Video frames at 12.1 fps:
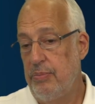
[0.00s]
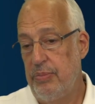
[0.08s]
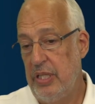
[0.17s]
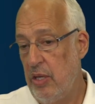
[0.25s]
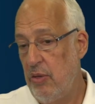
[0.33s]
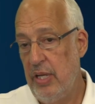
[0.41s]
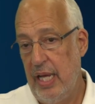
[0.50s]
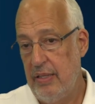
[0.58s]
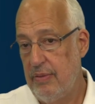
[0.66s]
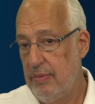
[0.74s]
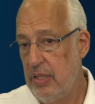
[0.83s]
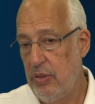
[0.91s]
the internet,
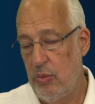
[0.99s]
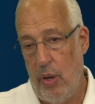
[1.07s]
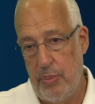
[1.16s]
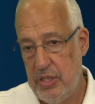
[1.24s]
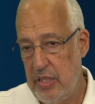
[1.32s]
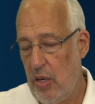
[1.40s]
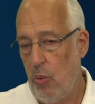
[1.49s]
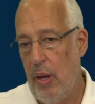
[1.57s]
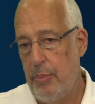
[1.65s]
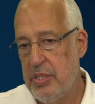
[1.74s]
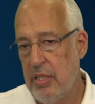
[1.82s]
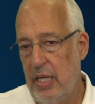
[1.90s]
their
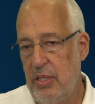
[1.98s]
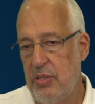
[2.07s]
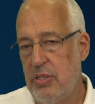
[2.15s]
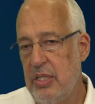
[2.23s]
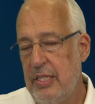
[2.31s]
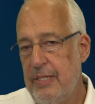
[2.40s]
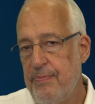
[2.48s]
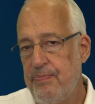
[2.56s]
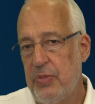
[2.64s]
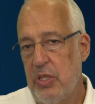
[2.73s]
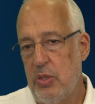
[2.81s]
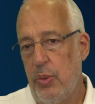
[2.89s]
websites.
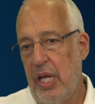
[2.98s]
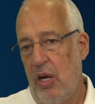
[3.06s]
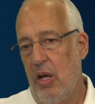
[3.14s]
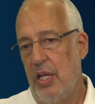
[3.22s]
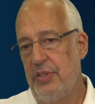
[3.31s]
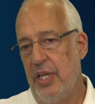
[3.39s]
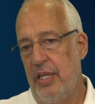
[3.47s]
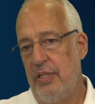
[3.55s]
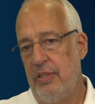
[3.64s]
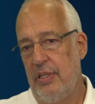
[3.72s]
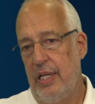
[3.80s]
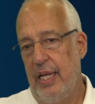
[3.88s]
So we get it all
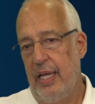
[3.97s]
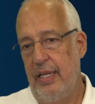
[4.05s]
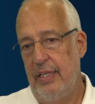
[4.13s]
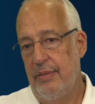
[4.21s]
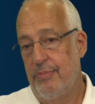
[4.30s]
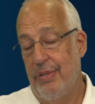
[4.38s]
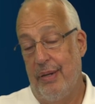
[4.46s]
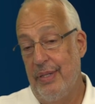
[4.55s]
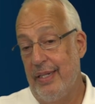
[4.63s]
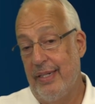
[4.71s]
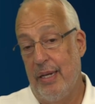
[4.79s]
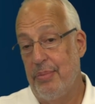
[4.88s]
done, and probably
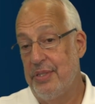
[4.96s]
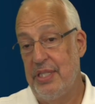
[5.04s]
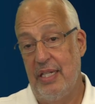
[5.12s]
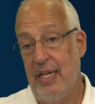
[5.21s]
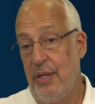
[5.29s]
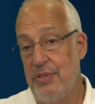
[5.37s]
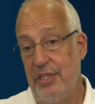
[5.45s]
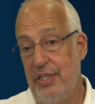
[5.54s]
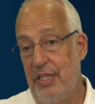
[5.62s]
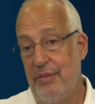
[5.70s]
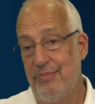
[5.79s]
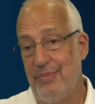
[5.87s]
in a couple sit-downs a
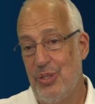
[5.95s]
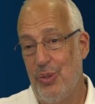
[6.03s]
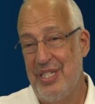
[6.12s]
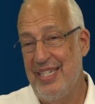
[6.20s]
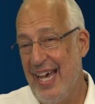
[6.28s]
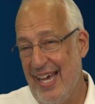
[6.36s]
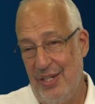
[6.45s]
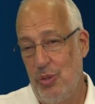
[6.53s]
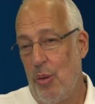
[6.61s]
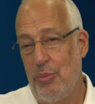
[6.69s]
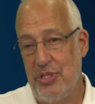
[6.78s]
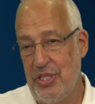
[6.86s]
year. So it's not a
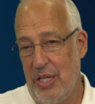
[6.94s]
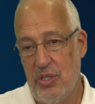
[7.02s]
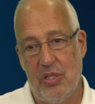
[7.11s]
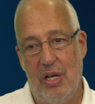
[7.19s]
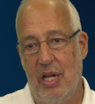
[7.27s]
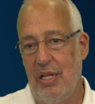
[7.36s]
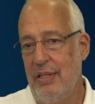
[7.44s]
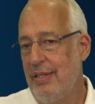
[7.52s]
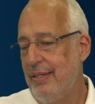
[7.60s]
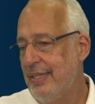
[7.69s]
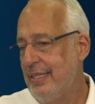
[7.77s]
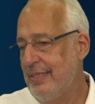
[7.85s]
normal sales call.
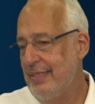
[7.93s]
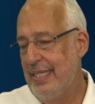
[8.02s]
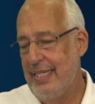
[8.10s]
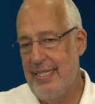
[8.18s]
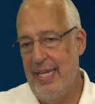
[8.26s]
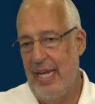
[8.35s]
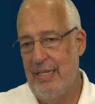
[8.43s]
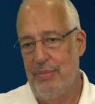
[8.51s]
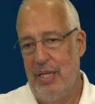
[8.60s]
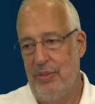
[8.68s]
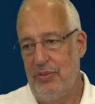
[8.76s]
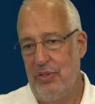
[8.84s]
It's not
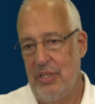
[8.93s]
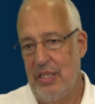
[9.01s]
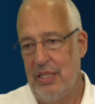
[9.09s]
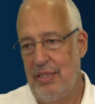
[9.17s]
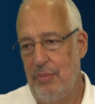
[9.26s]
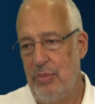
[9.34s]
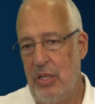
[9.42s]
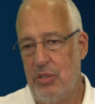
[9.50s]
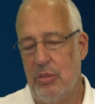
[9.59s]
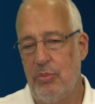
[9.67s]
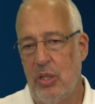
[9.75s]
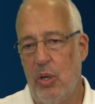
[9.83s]
about, there's
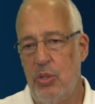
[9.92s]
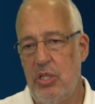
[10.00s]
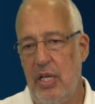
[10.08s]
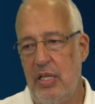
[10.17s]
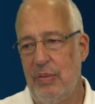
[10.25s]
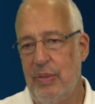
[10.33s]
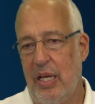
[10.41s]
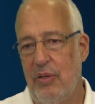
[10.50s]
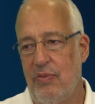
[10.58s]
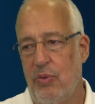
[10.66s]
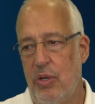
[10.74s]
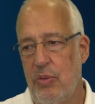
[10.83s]
some negotiating back and
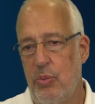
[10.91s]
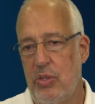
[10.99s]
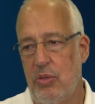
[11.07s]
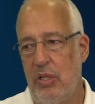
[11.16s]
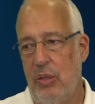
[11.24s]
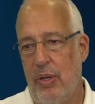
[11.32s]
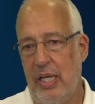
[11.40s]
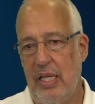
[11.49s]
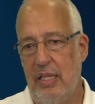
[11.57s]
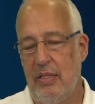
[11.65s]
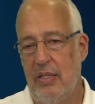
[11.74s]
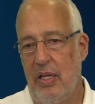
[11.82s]
forth. We certainly want to
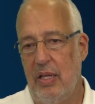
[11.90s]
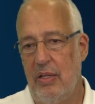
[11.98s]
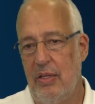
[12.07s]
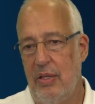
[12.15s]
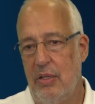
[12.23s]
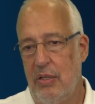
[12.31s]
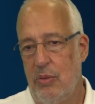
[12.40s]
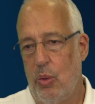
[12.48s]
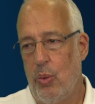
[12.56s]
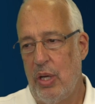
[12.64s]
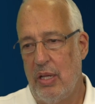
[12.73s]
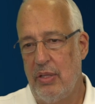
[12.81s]
get, we're
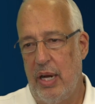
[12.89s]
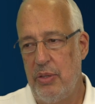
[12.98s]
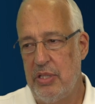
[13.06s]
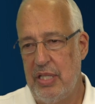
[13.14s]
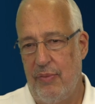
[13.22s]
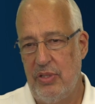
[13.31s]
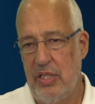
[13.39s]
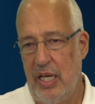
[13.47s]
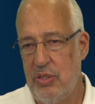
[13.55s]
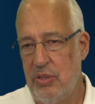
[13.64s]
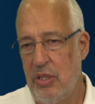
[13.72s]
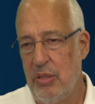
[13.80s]
one of the largest
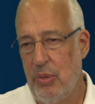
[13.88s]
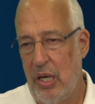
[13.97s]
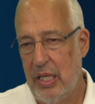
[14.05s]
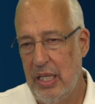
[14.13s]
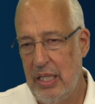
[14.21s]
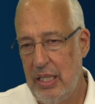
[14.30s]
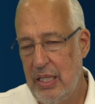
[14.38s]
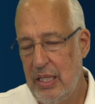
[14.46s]
advertisers in the market.